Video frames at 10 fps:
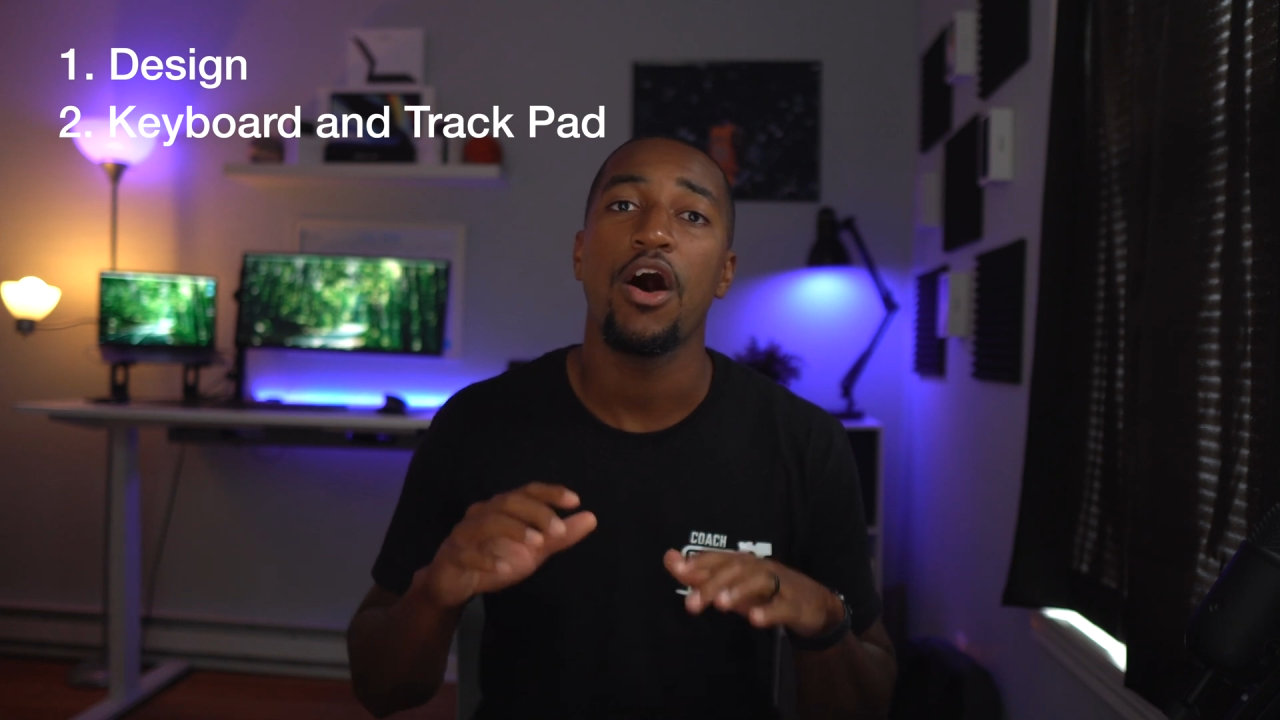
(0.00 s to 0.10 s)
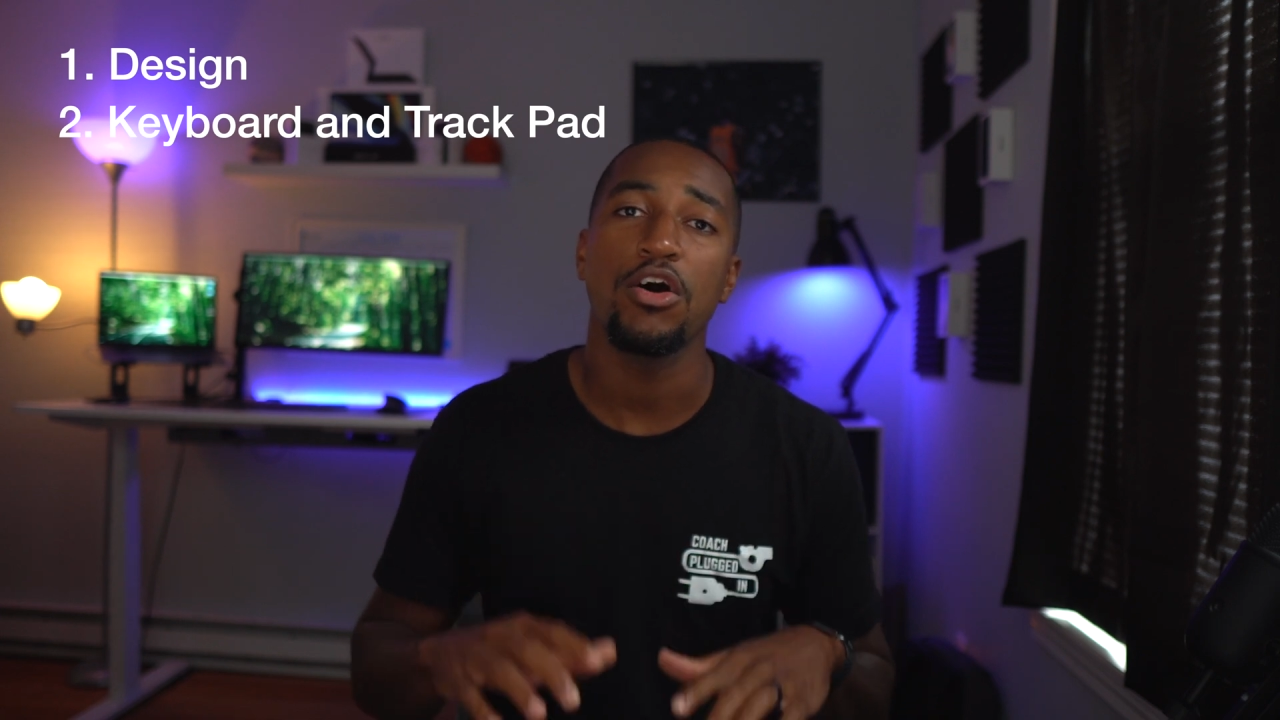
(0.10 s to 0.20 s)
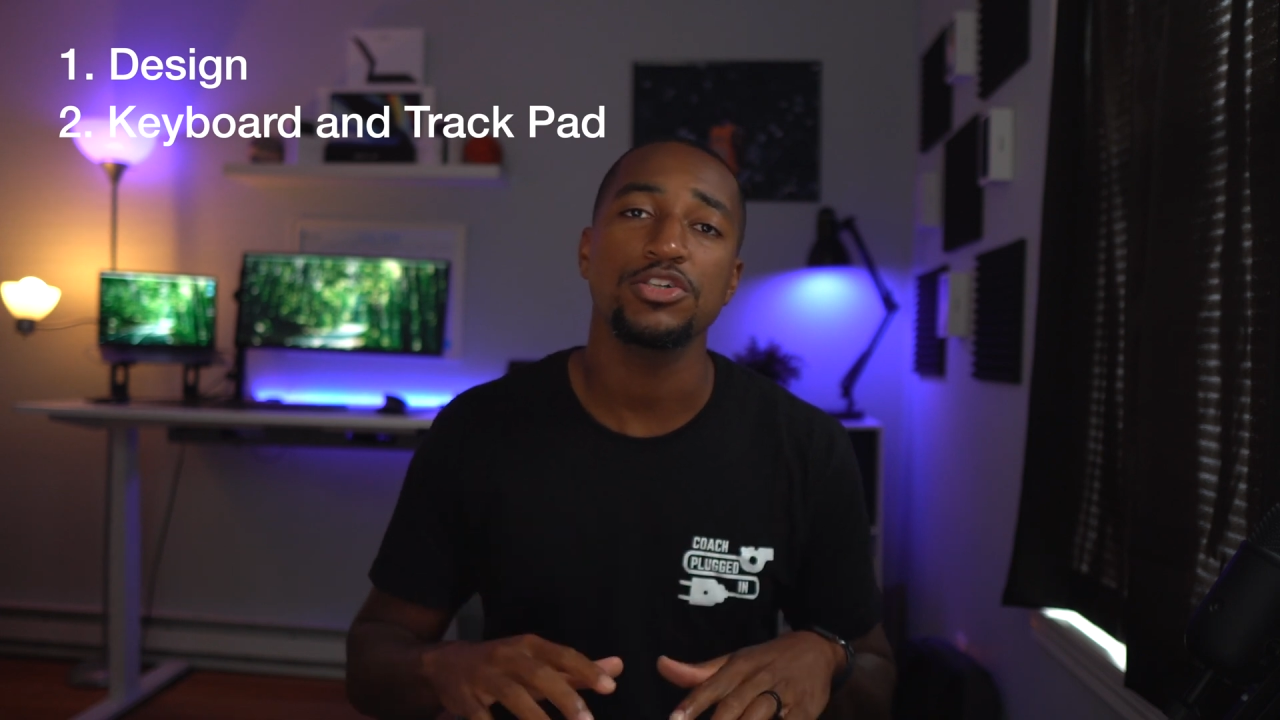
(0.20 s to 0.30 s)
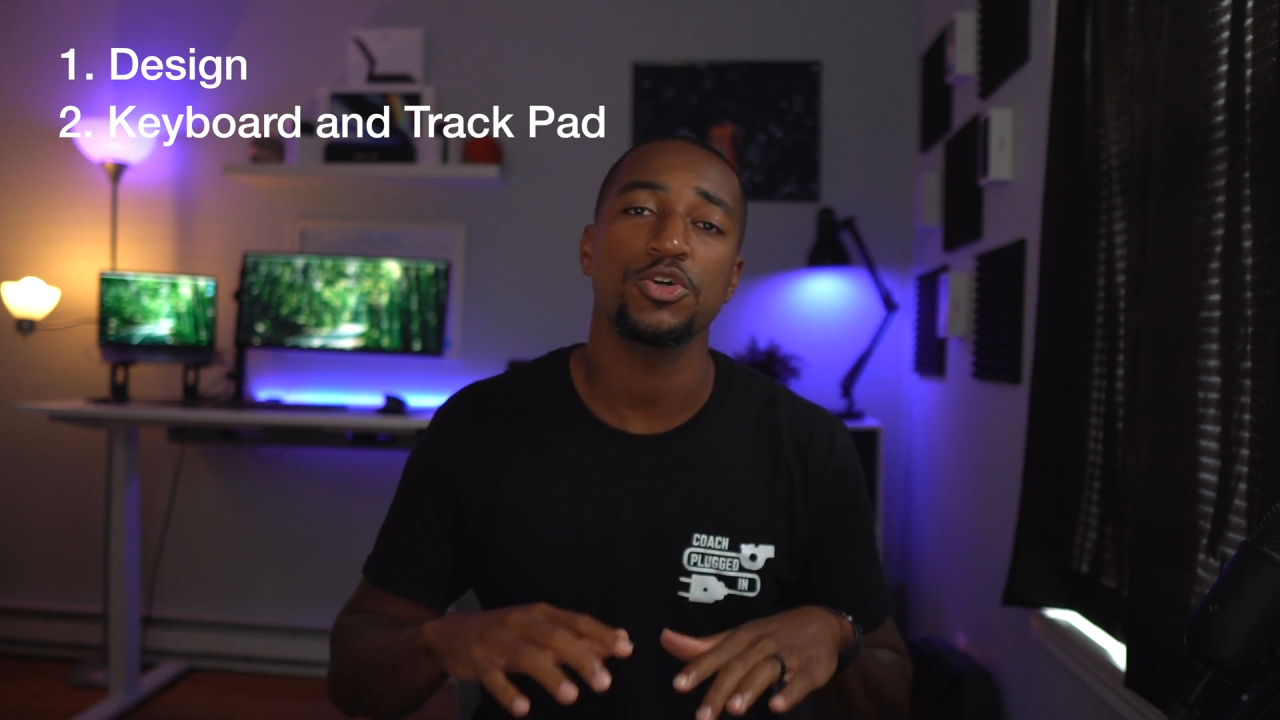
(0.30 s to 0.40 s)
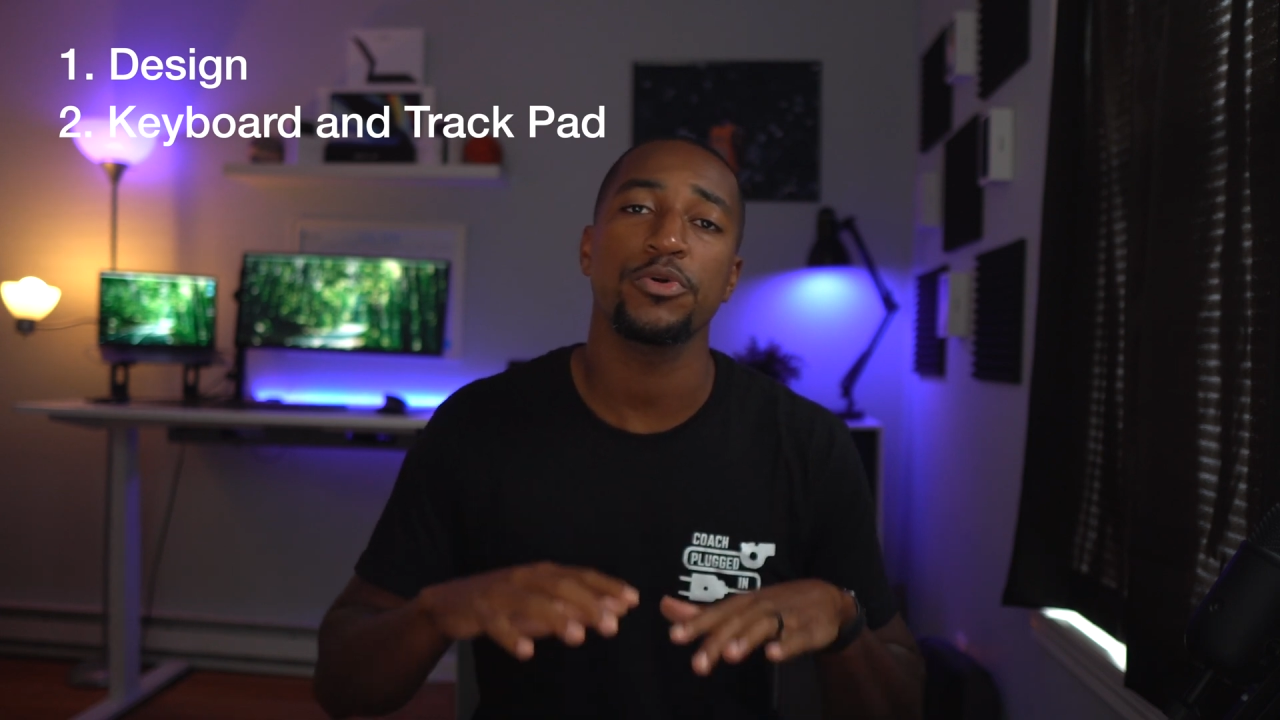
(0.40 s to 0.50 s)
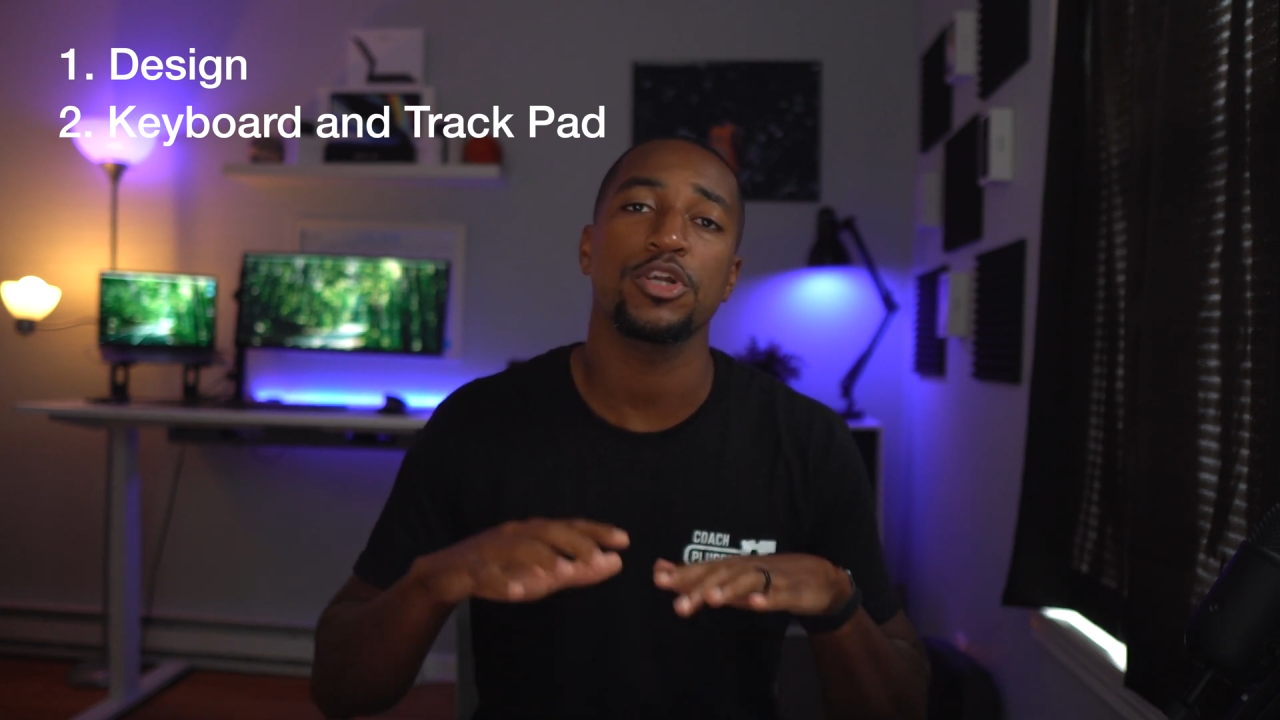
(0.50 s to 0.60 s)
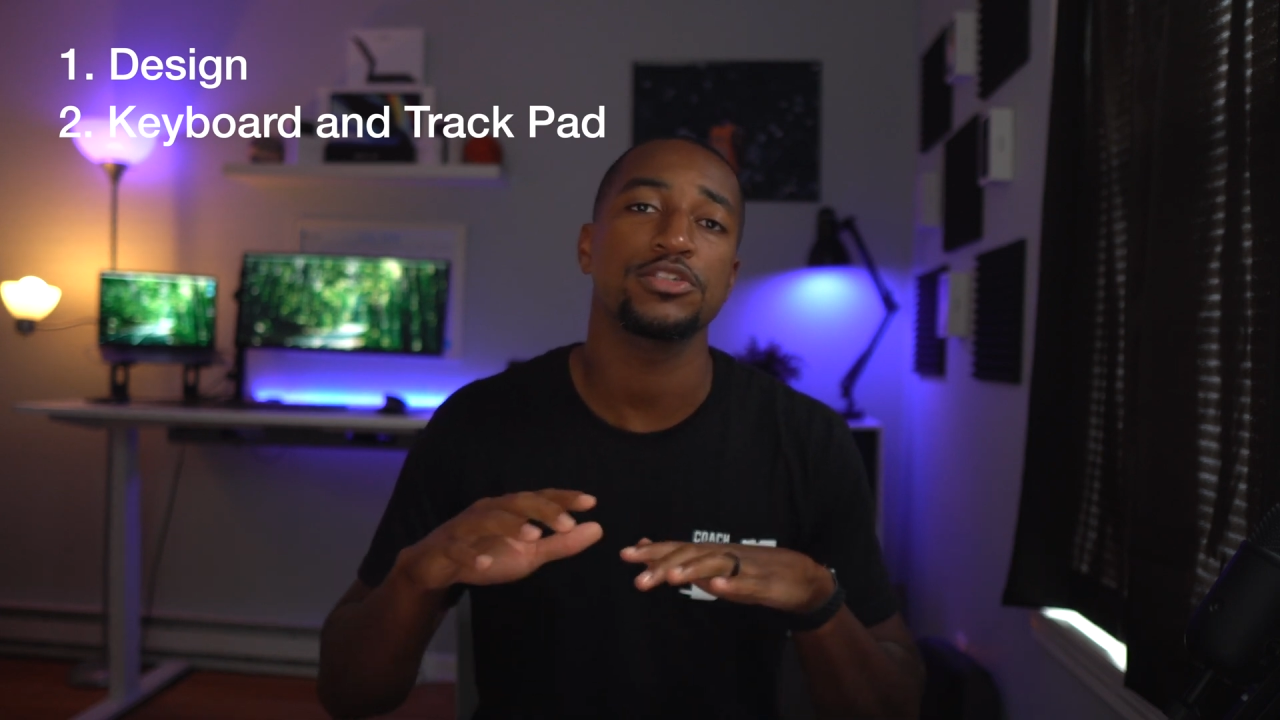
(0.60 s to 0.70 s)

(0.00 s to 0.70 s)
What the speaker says: Also, we're going